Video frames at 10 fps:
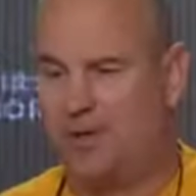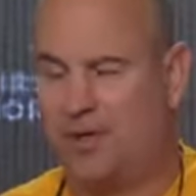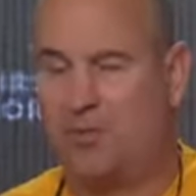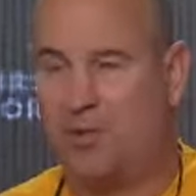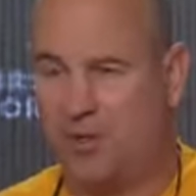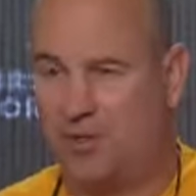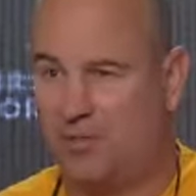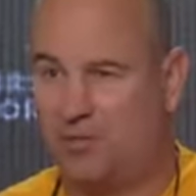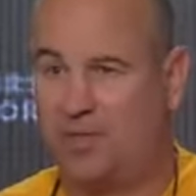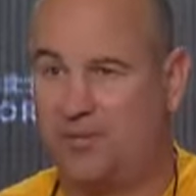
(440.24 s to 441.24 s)
the more you
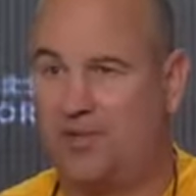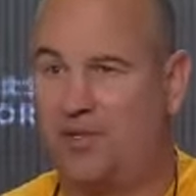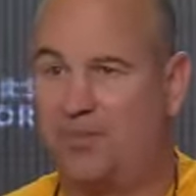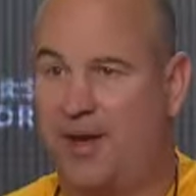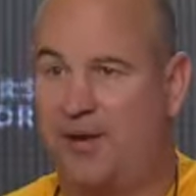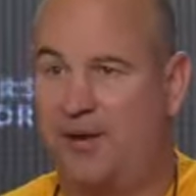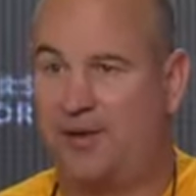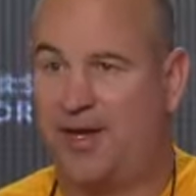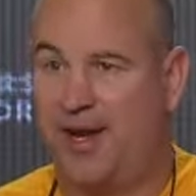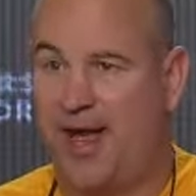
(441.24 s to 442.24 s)
do something, the better
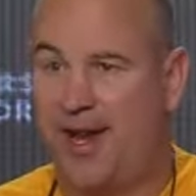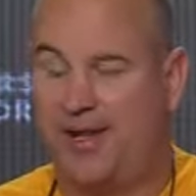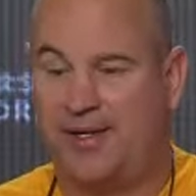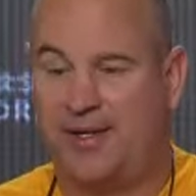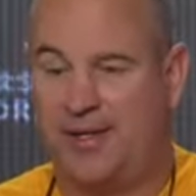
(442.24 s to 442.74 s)
you get at it.